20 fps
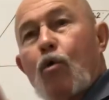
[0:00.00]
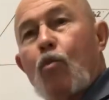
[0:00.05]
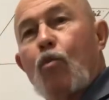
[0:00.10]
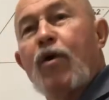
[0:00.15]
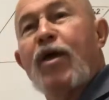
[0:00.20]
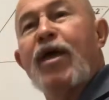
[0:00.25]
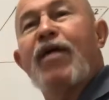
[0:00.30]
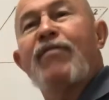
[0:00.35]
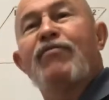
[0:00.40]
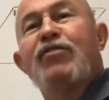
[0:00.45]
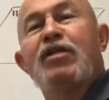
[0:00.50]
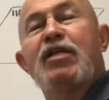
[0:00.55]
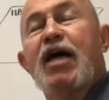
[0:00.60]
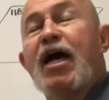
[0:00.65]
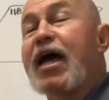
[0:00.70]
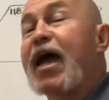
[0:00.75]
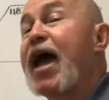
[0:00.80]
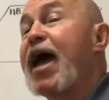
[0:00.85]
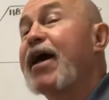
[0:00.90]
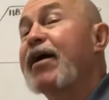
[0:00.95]
We have the
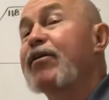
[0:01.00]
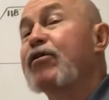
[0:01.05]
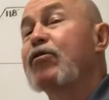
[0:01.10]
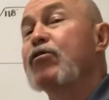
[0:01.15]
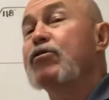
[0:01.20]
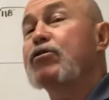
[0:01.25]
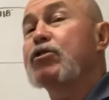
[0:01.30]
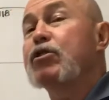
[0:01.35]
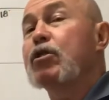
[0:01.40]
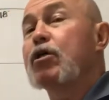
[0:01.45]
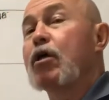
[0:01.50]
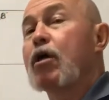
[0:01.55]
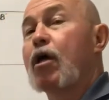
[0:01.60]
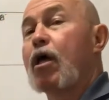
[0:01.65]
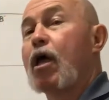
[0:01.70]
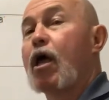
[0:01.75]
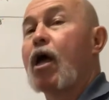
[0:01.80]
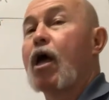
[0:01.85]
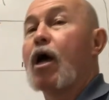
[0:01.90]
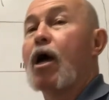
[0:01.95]
diagonals
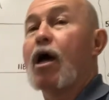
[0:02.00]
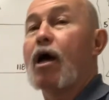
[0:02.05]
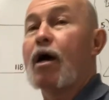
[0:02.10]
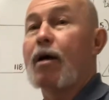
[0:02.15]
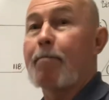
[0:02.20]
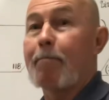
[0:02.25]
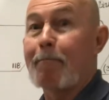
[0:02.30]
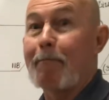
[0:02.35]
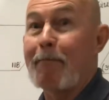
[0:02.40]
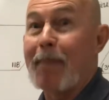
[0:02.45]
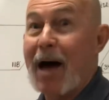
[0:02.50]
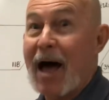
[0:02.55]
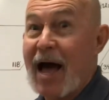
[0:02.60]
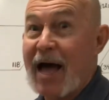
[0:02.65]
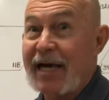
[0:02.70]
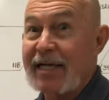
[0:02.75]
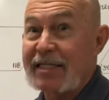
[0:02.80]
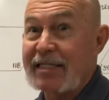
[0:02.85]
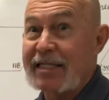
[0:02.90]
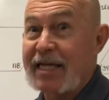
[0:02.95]

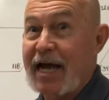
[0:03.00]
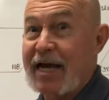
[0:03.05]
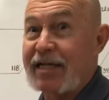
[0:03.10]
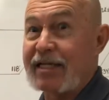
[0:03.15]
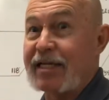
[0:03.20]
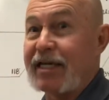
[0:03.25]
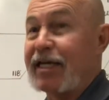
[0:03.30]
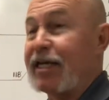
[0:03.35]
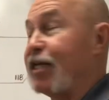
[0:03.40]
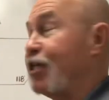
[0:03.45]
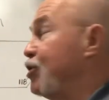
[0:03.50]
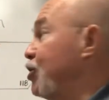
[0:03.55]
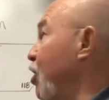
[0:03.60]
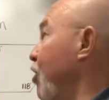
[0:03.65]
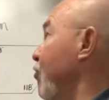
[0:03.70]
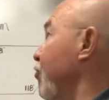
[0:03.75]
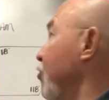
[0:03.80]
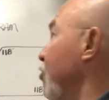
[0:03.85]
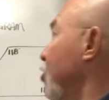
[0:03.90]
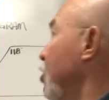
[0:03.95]
bisecting each
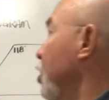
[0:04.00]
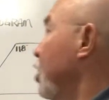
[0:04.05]
other.